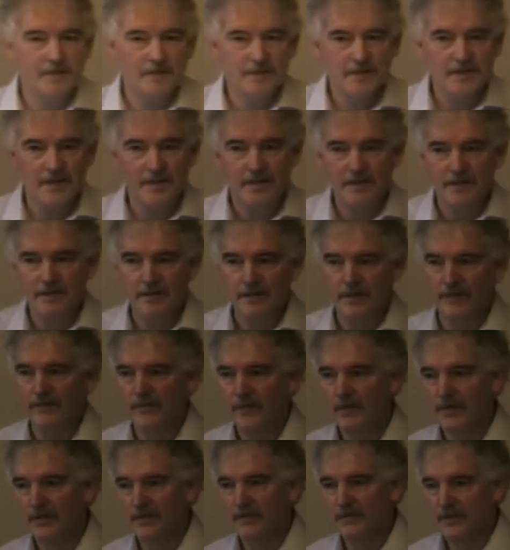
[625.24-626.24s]
centres. Have
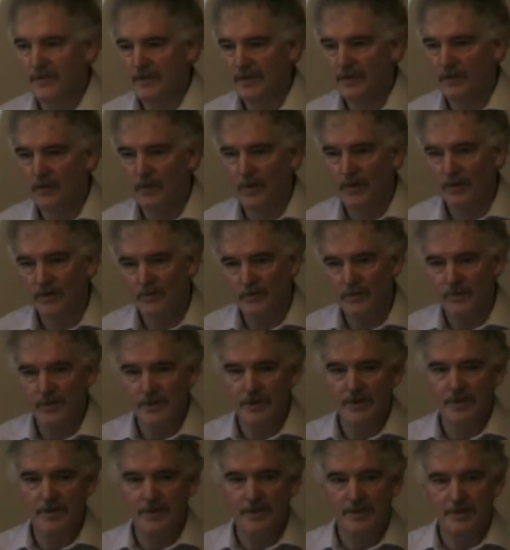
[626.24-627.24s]
you heard of the What
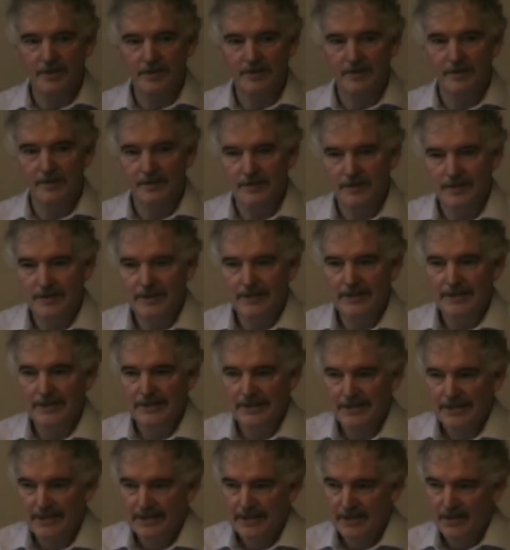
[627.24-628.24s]
Works centres?
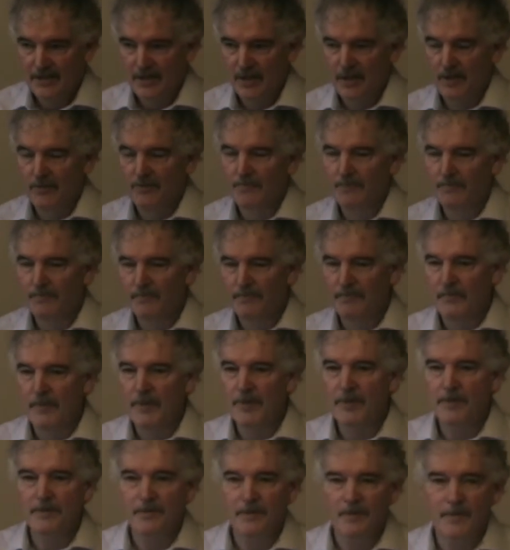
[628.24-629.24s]
So the
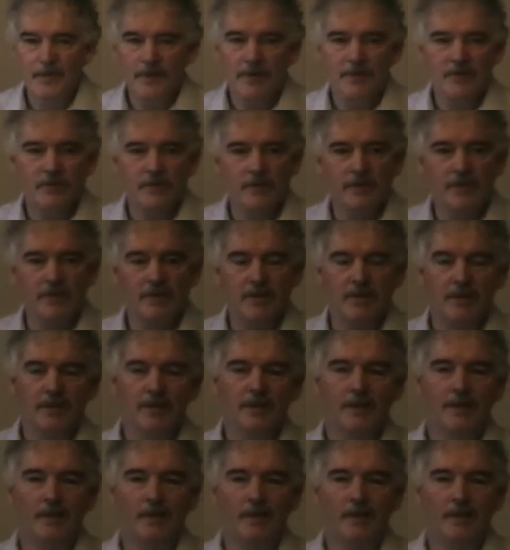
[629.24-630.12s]
ministries in